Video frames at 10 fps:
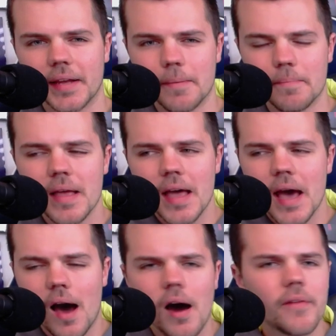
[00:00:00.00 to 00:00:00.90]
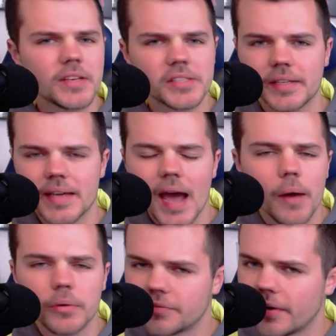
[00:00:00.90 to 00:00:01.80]
um, obviously
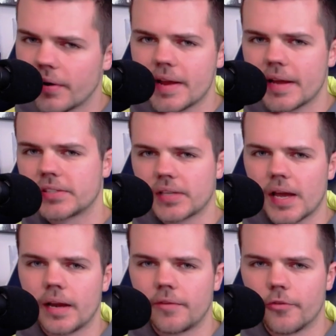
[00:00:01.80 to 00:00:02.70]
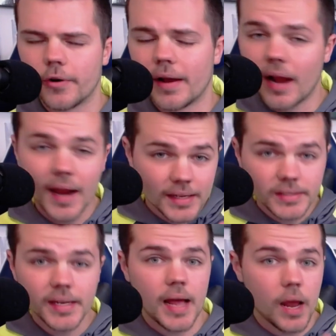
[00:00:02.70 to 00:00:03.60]
I was very excited for. Now, like I
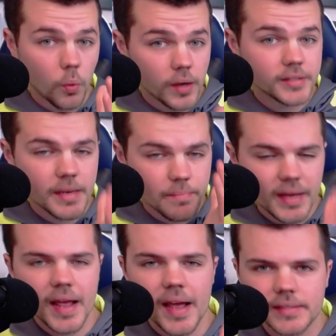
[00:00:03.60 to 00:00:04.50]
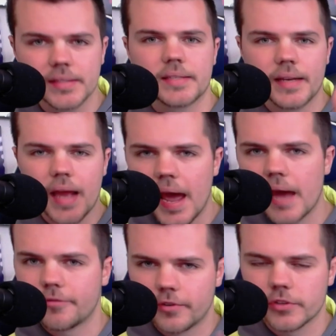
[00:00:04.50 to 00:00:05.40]
said, I was a bit hesitant
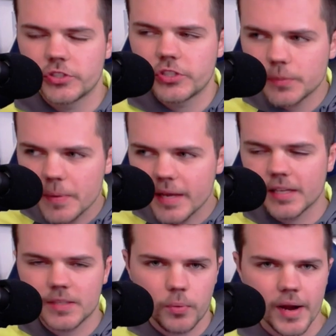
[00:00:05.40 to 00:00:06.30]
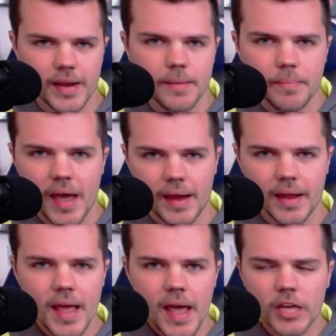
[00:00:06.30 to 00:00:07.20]
at first just because Breaking
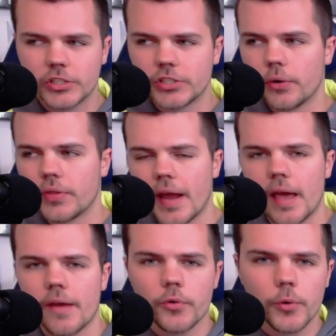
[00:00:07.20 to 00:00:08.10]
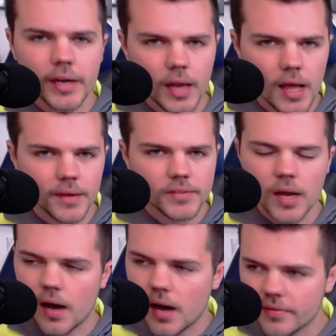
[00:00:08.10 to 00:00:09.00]
Bad, a show that everyone loves,
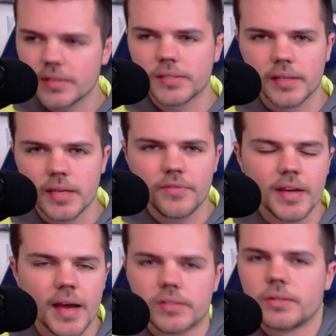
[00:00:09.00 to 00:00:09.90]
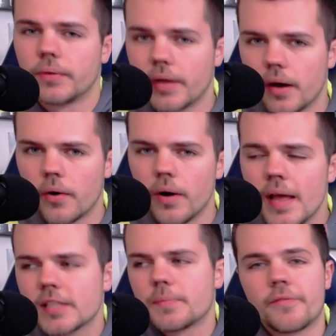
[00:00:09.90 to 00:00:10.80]
obviously, if you guys don't know,
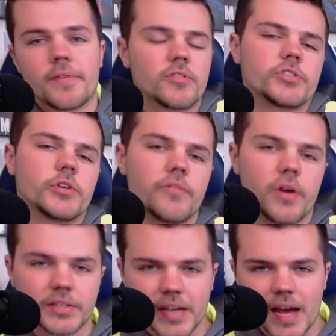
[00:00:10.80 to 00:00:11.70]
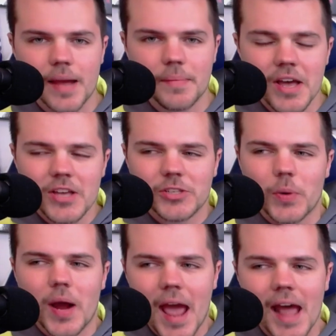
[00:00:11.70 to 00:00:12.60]
it's my favorite show of all time.
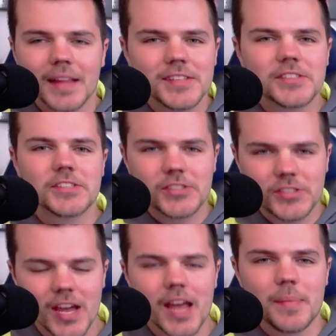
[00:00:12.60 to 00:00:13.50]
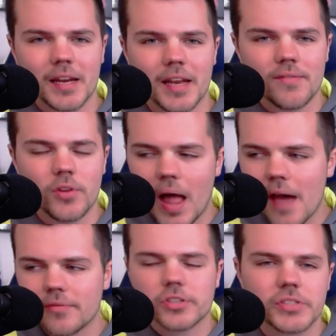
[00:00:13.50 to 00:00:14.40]
So I had this excitement level
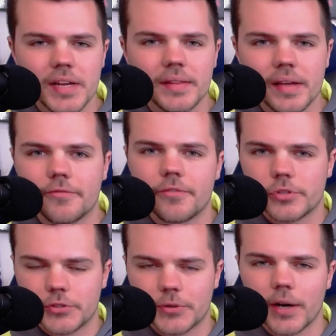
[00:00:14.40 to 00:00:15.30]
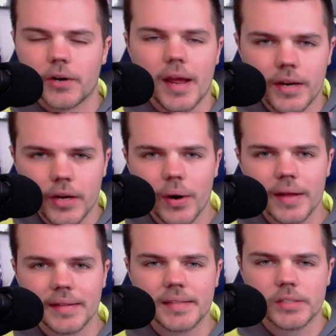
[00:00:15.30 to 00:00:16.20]
after seeing that first trailer and
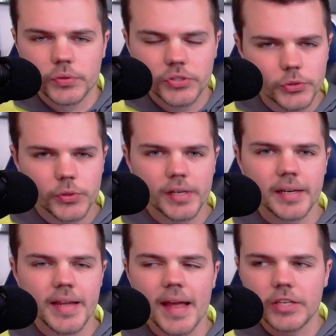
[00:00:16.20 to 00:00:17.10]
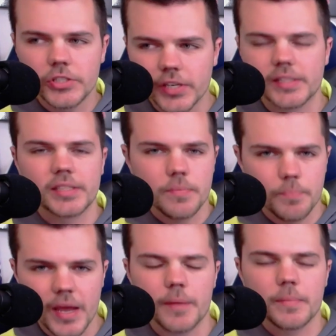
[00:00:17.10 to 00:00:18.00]
knowing that this was strictly a Jesse
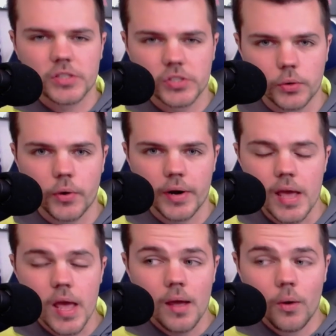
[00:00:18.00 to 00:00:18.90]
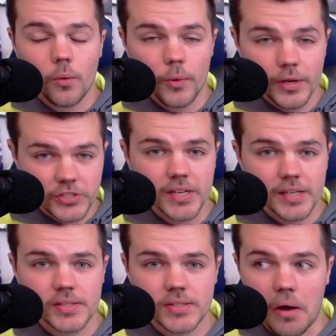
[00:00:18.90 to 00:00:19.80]
Pinkman story which
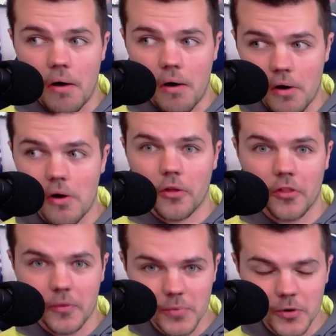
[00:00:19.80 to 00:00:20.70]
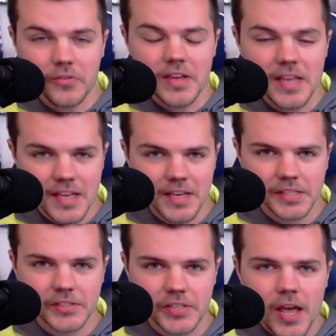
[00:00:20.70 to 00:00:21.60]
is all the movie
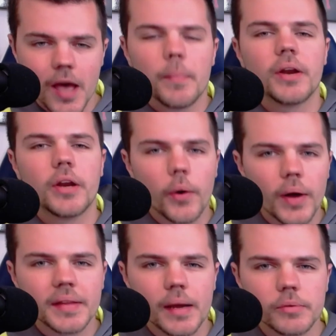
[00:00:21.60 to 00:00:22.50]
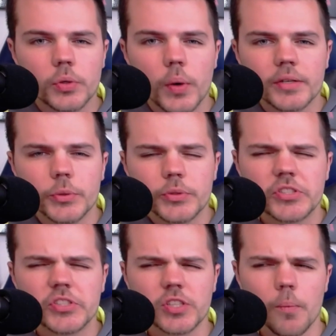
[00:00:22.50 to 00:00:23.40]
is, but knowing that I was going to
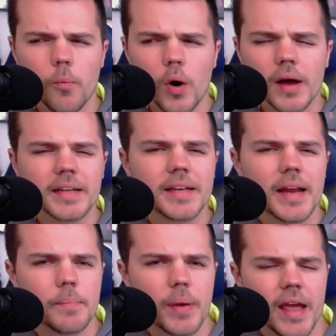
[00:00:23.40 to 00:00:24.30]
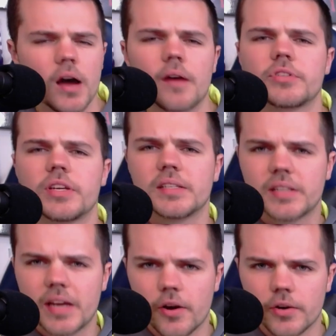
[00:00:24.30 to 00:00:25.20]
somewhat get a payoff to his
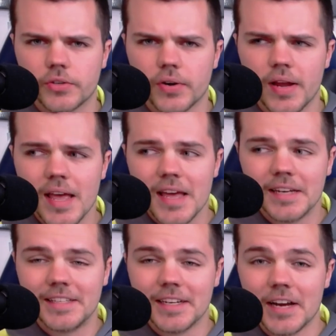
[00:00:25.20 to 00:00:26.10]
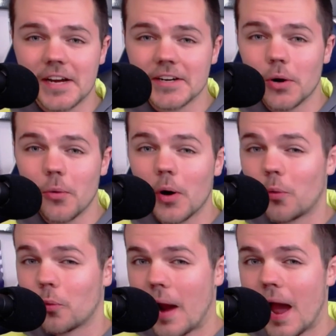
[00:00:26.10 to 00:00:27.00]
character, did not know what
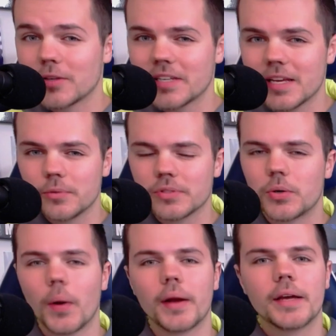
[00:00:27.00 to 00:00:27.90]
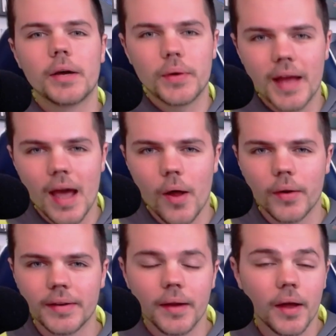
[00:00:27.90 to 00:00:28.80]
route it was going to go
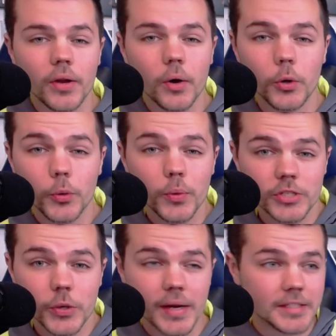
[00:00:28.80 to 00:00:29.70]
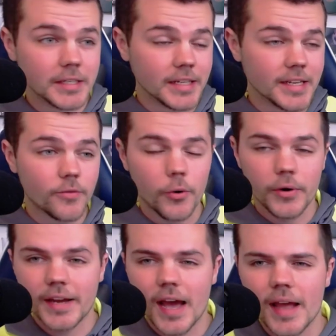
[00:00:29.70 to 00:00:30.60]
down, did not know who was going to live or
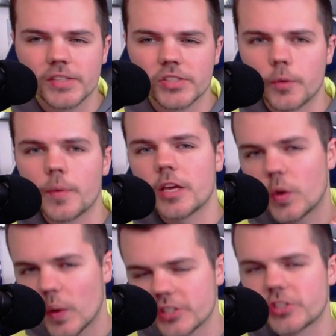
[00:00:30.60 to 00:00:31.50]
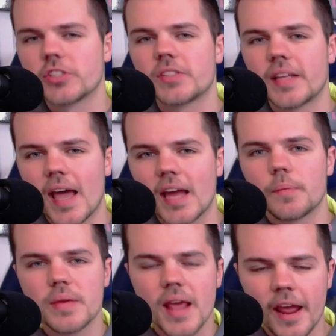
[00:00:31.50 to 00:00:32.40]
die, so many questions that had
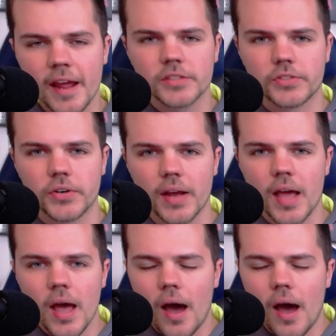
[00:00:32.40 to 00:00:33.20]
to be answered.